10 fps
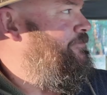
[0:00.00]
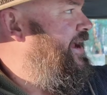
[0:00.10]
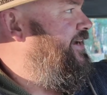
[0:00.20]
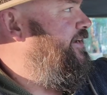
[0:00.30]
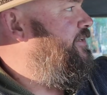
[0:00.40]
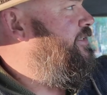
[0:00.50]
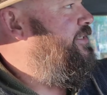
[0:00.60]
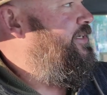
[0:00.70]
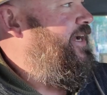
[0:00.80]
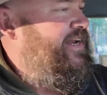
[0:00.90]
a magnet.
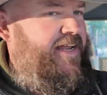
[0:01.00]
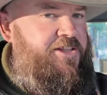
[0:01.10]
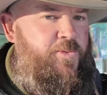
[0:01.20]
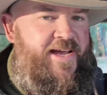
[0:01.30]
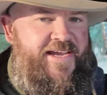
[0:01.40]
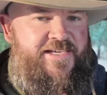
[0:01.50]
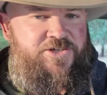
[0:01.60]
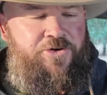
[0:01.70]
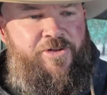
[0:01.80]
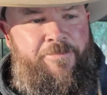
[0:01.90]
And the other way
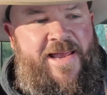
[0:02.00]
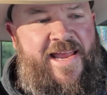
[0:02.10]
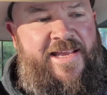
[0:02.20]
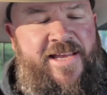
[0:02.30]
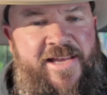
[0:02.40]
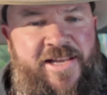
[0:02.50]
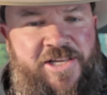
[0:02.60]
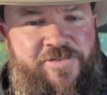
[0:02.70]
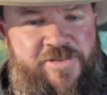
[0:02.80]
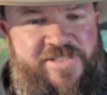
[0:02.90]
is on the back,
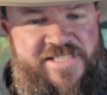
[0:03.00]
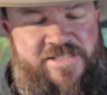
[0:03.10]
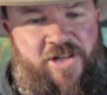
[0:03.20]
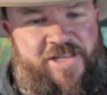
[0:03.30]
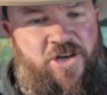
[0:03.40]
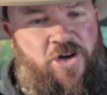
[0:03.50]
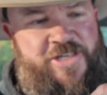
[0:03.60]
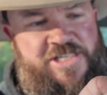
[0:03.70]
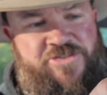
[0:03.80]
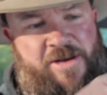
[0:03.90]
you've got this like
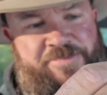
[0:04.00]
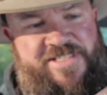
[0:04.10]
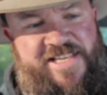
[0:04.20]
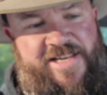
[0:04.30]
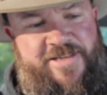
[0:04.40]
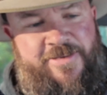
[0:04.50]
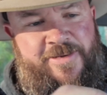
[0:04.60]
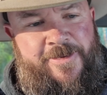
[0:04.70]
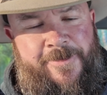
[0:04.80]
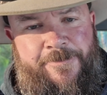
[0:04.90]
ocky strap that's here,
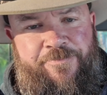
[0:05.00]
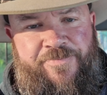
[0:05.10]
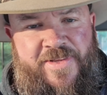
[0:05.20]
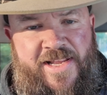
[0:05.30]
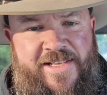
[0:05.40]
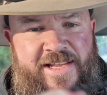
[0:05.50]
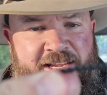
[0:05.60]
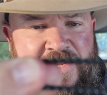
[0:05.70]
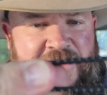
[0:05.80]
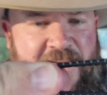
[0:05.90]
that there,